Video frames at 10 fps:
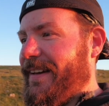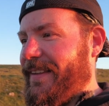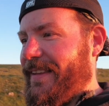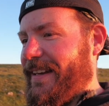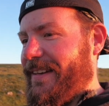
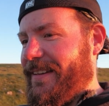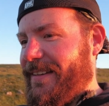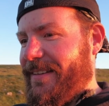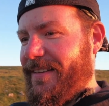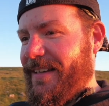and then
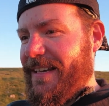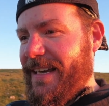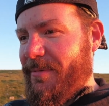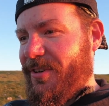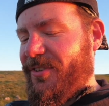it
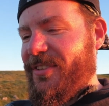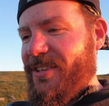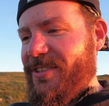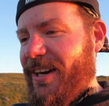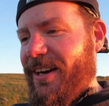came across this
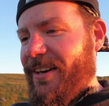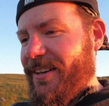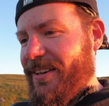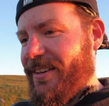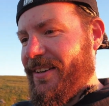shot,
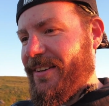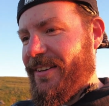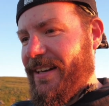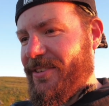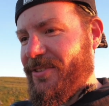
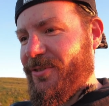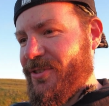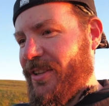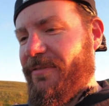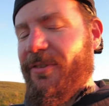and I just looked
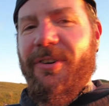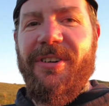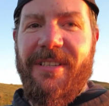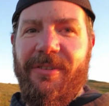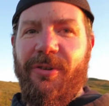on the phone,
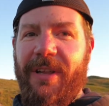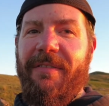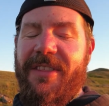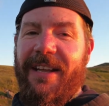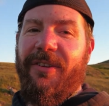because
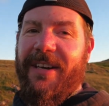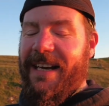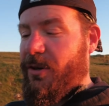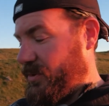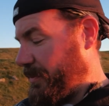everything I look
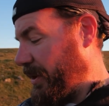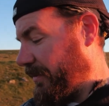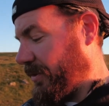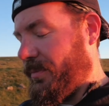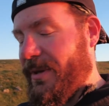at comes up on the
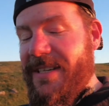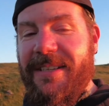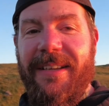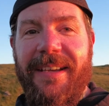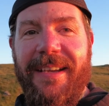phone
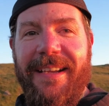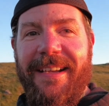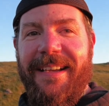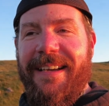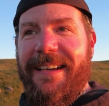basically.
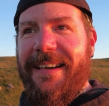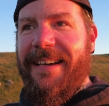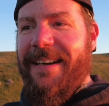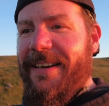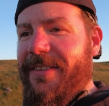
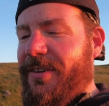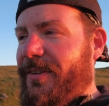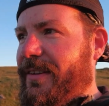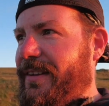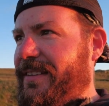I thought,
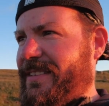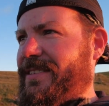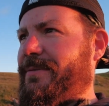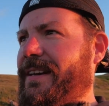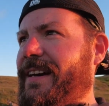that's
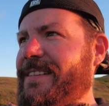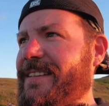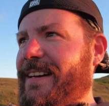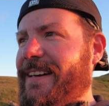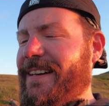actually quite nice,
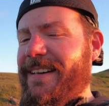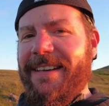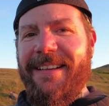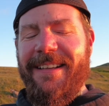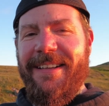that.
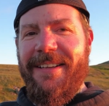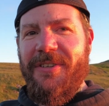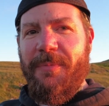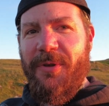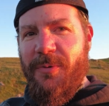
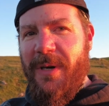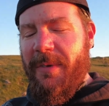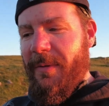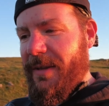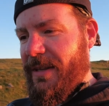So I put the
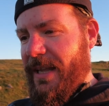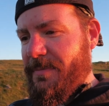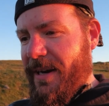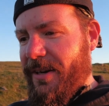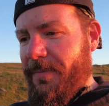20mm lens
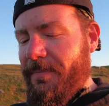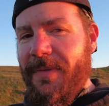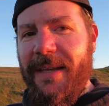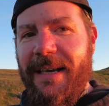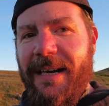back on.
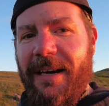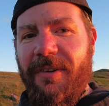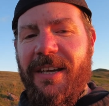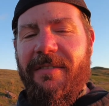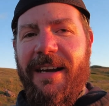I'll
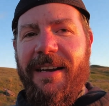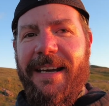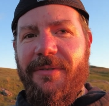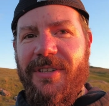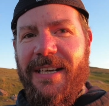flick you around
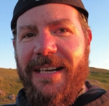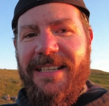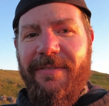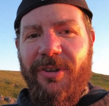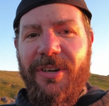now so you can actually
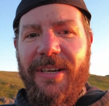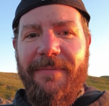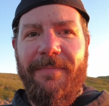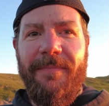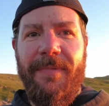have a look at it,
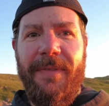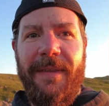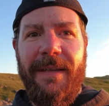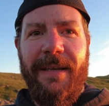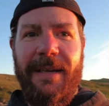
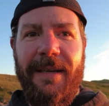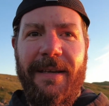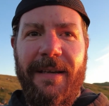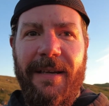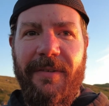
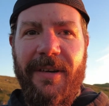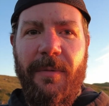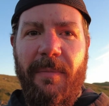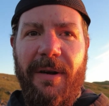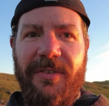if I can
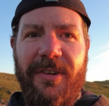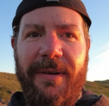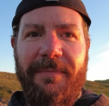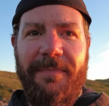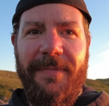remember how to do it.